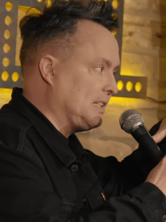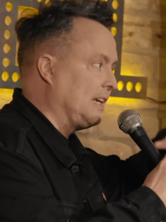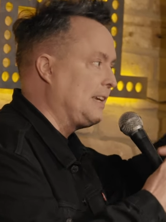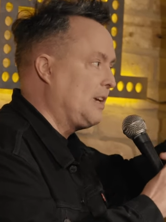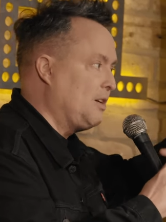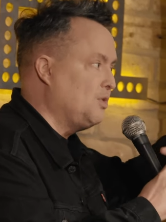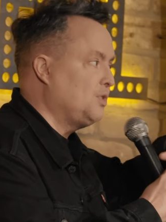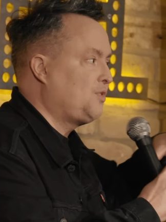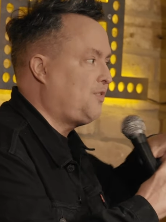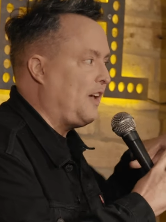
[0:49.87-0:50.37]
Like
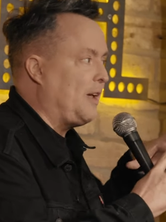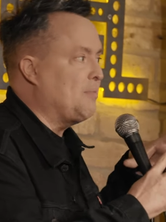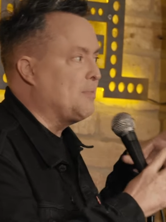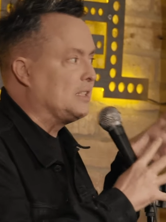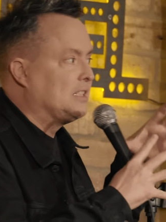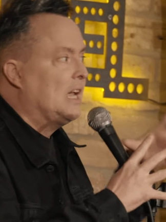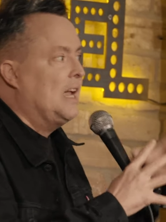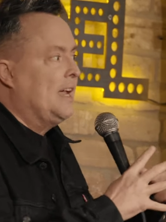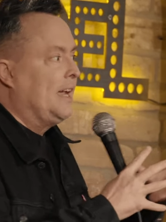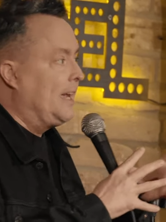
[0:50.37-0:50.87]
he was
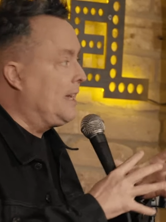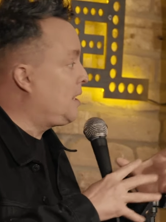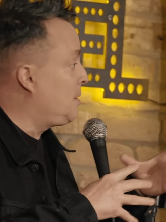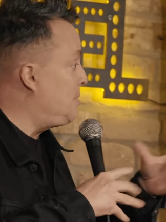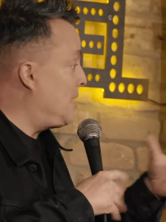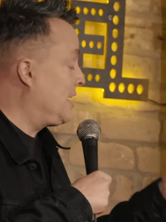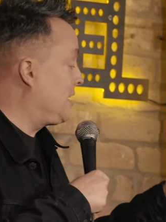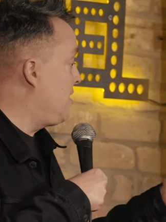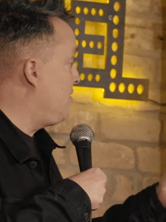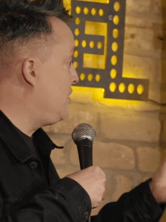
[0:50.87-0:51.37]
famous in
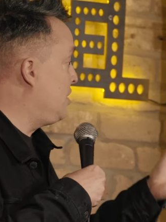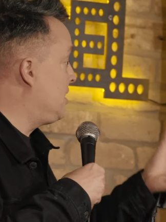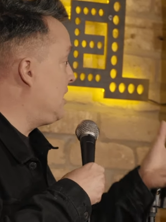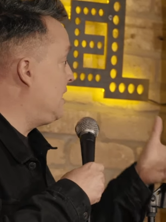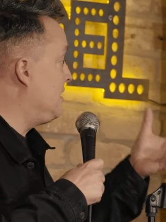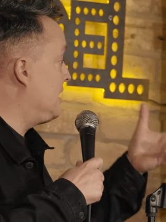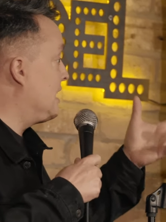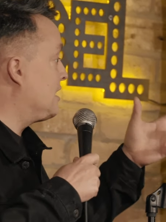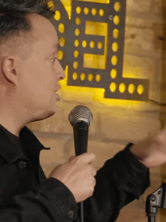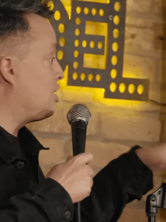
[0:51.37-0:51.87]
Quebec. Never
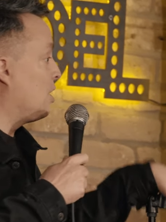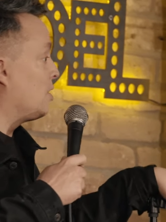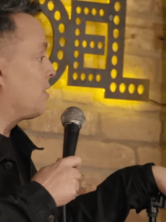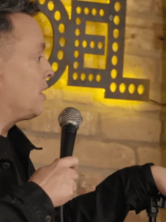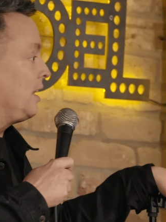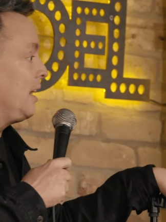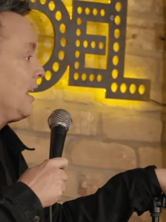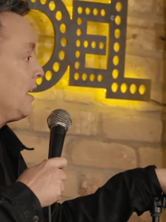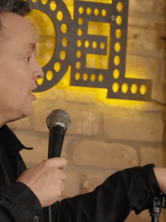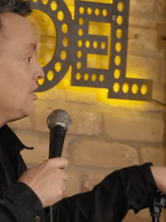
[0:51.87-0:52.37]
did that joke
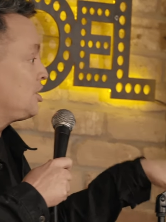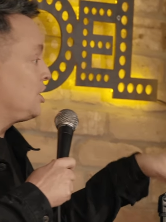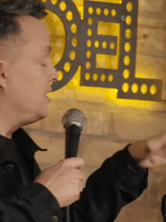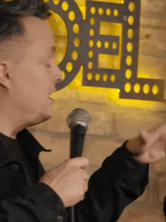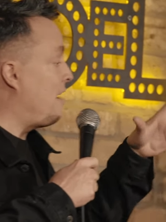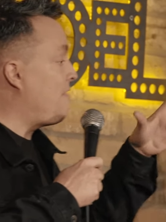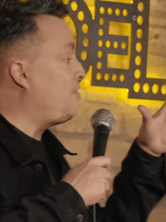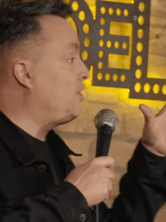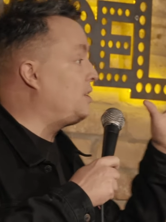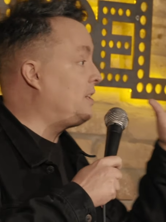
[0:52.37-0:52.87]
in English.
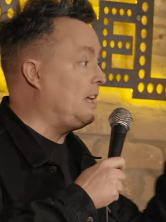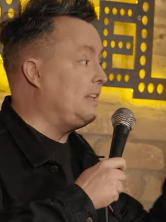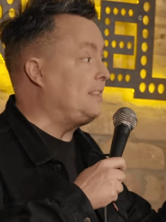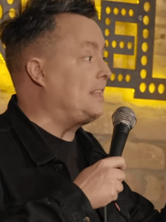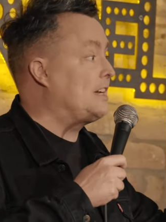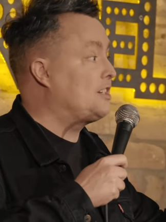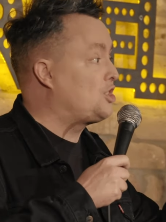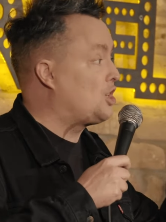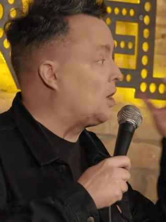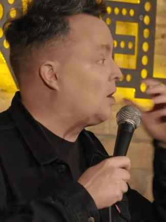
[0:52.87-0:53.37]
Never did
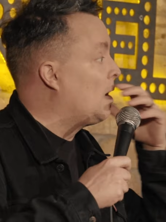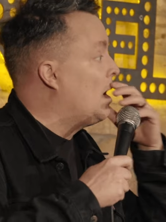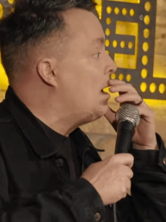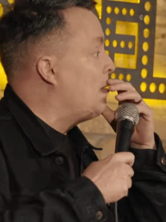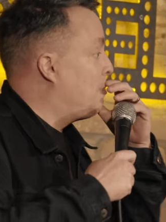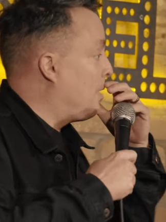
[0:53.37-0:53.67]
that joke.